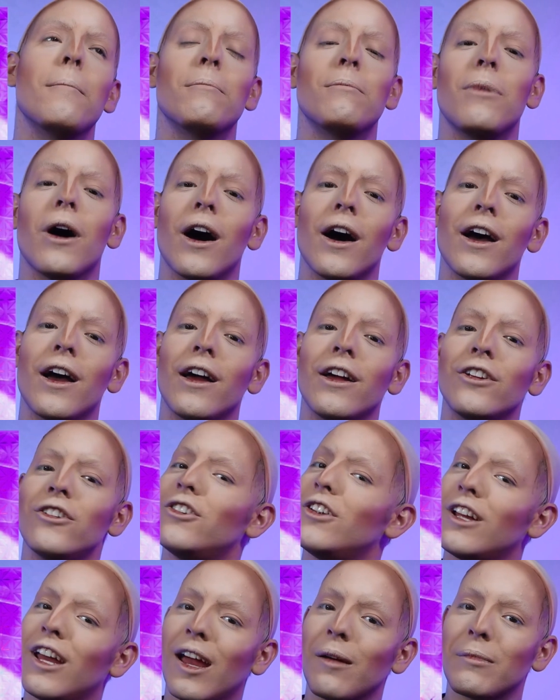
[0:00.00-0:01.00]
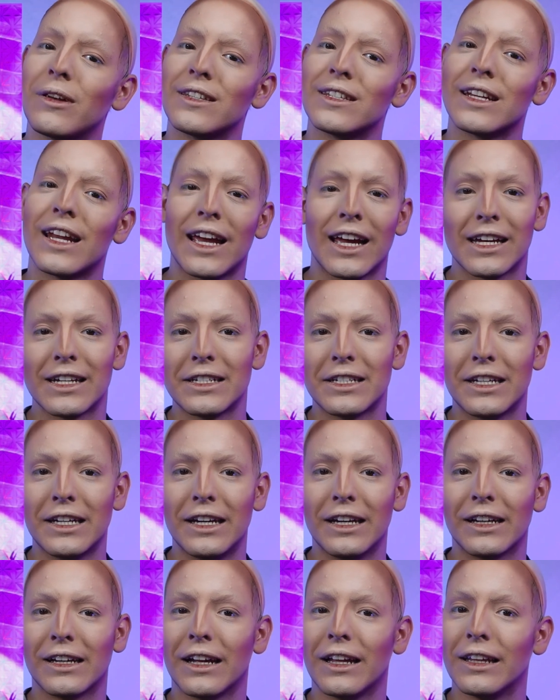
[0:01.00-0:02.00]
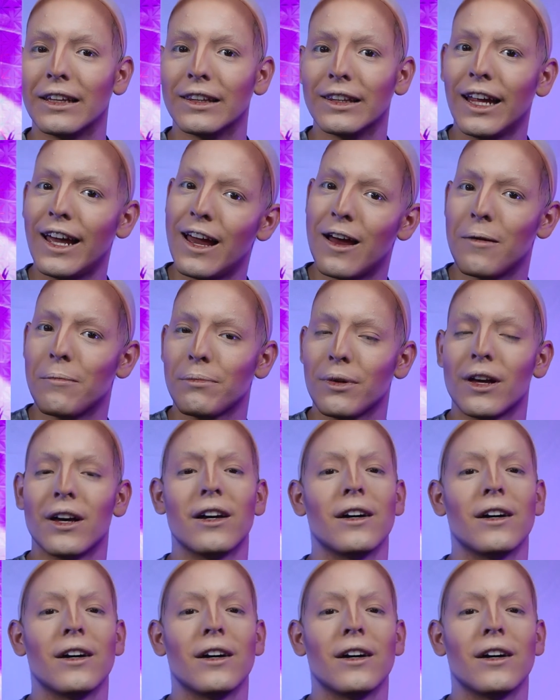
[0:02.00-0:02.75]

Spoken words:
but she came as an antique lamp,